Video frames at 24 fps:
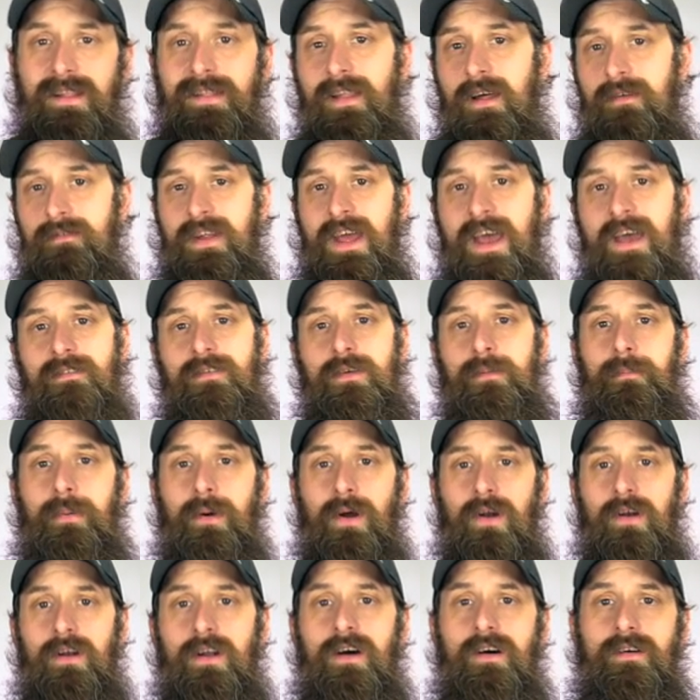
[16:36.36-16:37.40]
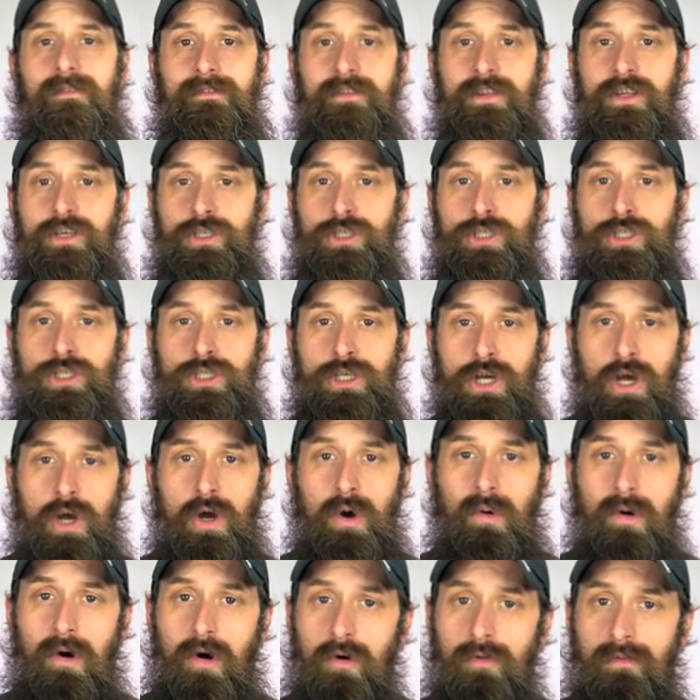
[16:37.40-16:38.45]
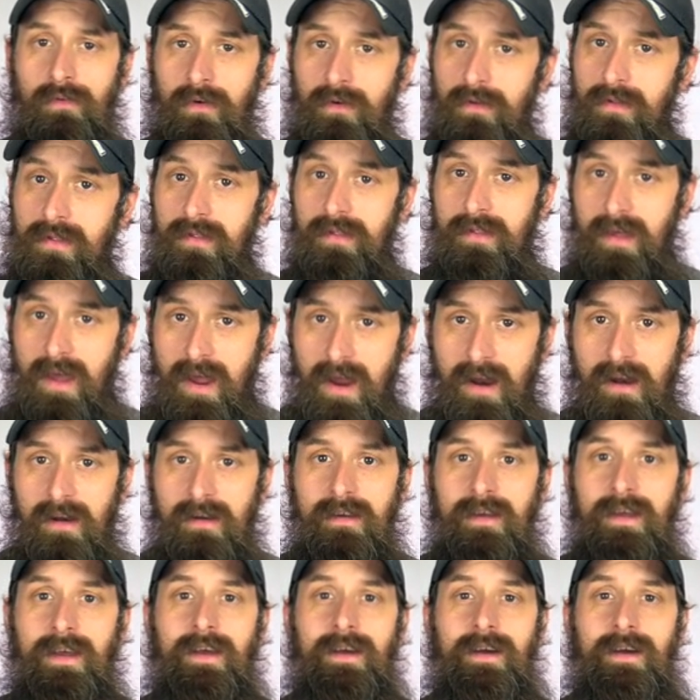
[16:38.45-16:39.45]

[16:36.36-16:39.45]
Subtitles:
Love to have you part of the show over there.